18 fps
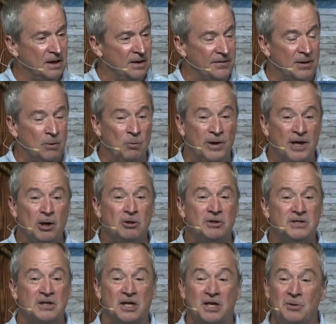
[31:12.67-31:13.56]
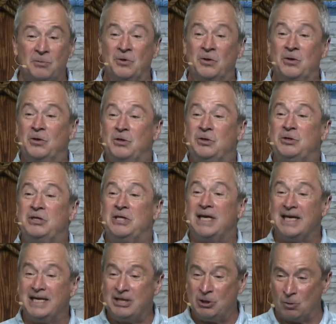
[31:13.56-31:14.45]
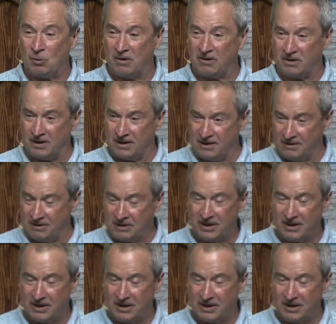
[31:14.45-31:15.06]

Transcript: that we are to continually,